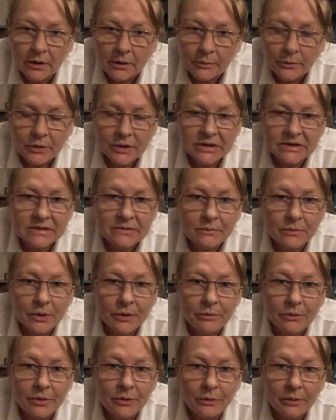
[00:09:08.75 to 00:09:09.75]
present
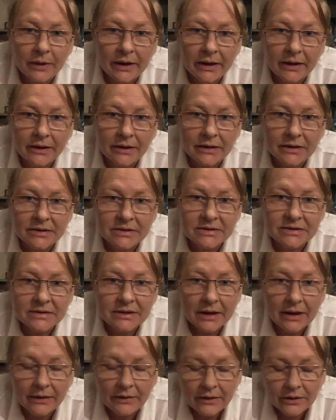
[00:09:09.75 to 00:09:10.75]
moment awareness,
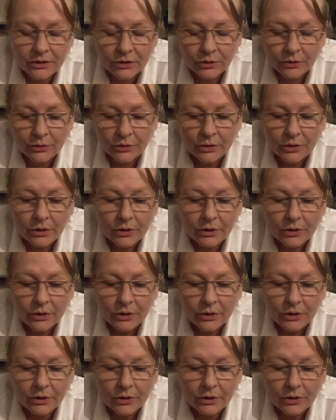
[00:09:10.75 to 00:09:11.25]
and then you're